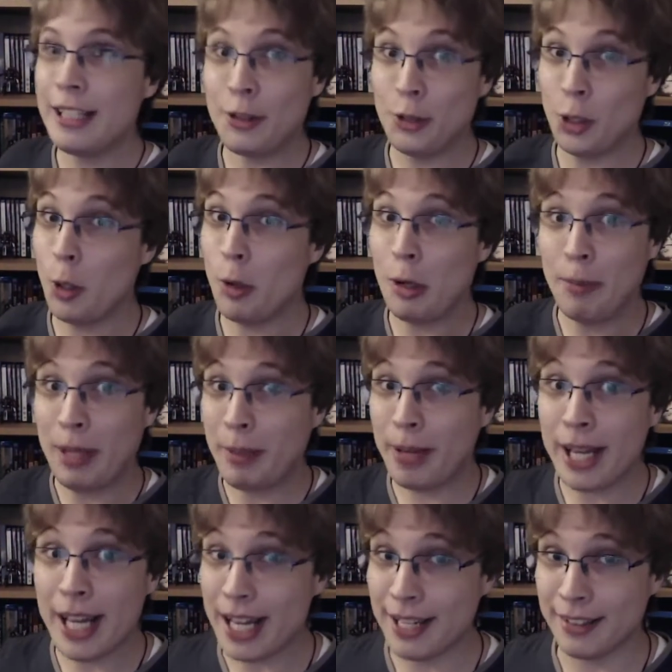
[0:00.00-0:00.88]
You would be
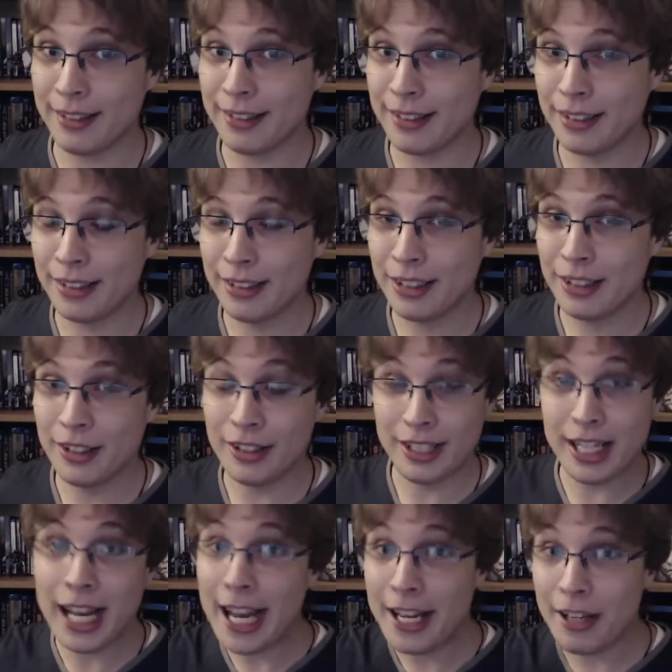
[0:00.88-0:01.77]
pissed.
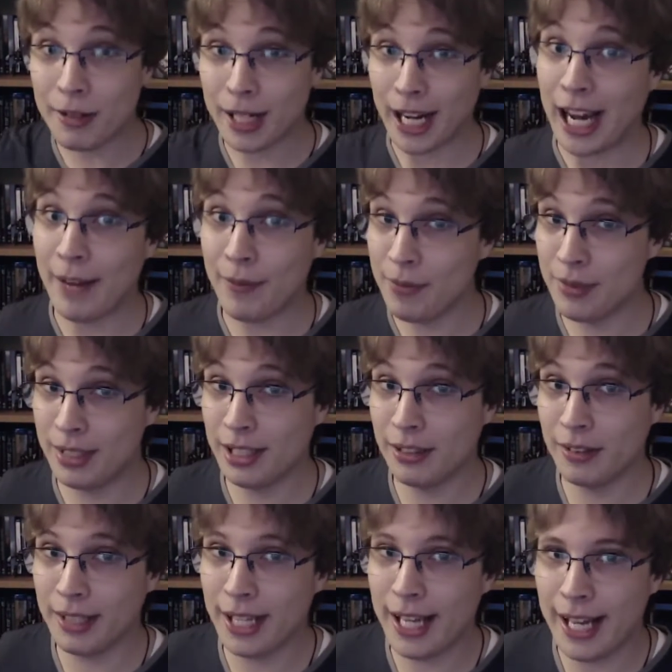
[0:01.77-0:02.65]
Because yeah, you would have him
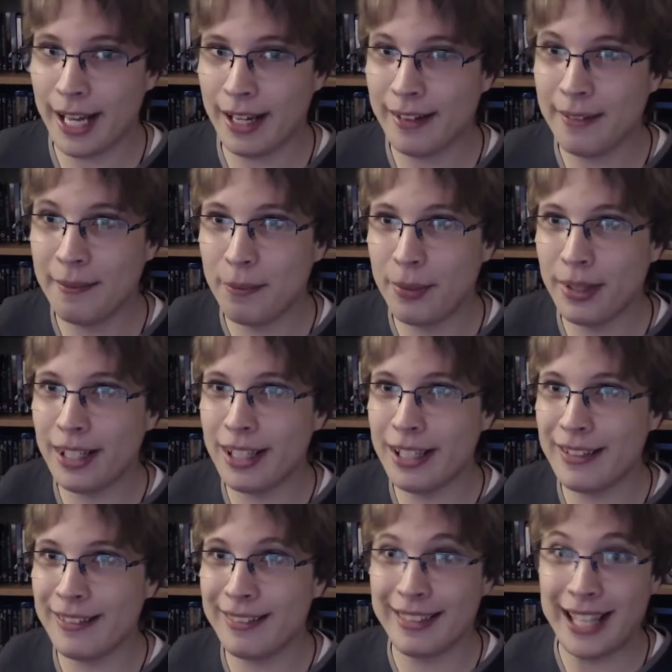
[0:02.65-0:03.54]
still there, but
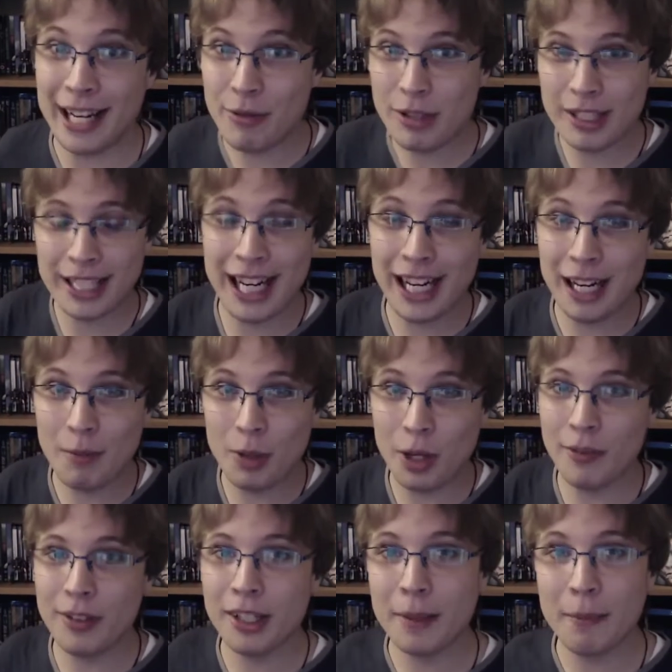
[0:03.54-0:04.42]
they would kill him
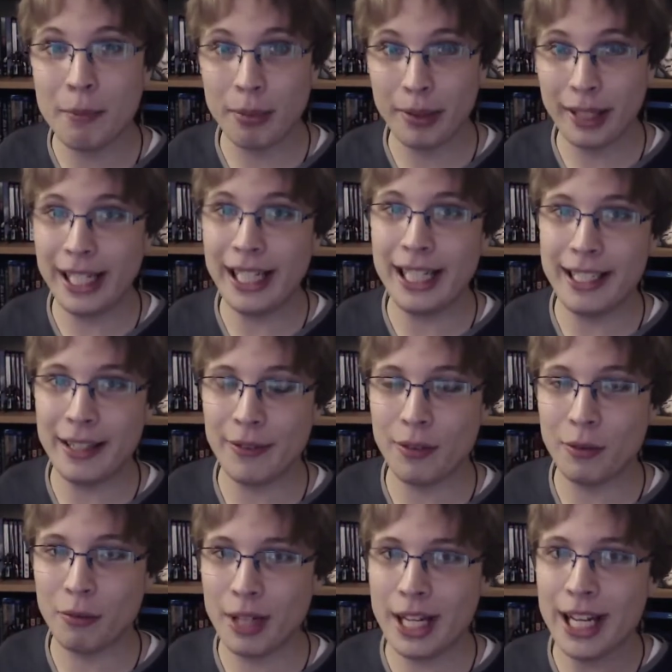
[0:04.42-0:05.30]
off in a completely
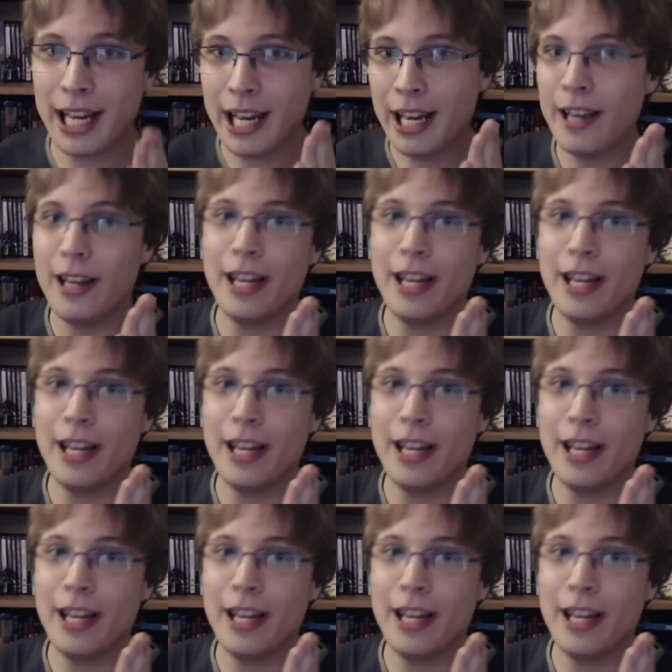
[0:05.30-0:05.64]
different way.